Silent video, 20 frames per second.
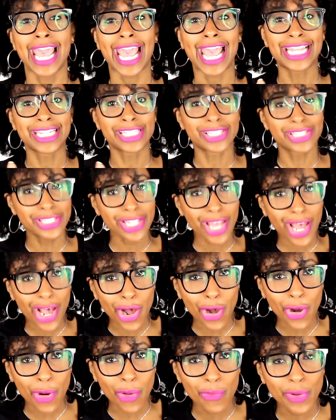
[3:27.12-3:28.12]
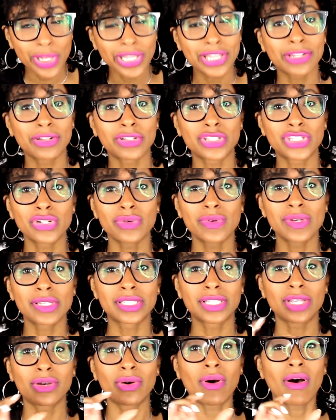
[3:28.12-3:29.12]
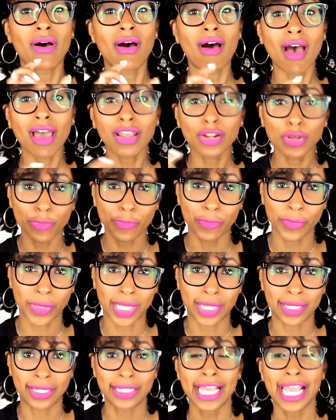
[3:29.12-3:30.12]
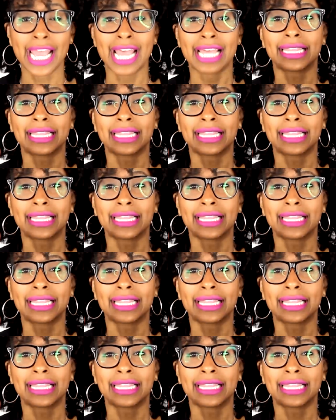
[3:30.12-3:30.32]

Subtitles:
And so what they'll do is they'll autofill